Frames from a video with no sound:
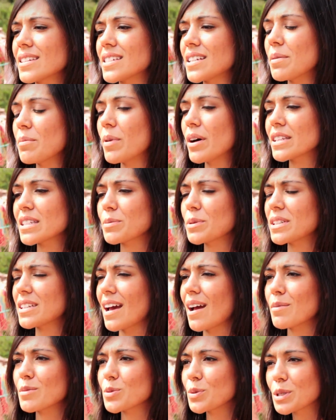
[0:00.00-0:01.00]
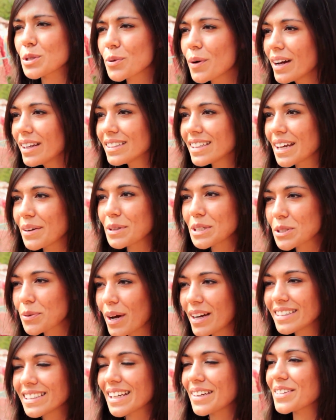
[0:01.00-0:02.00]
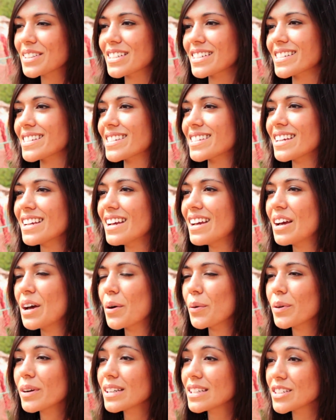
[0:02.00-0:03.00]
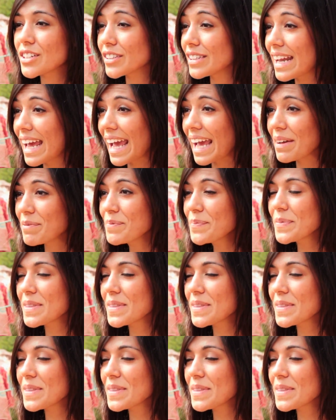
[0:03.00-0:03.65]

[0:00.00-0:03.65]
them multiple times, Witwande, which is, what is your name?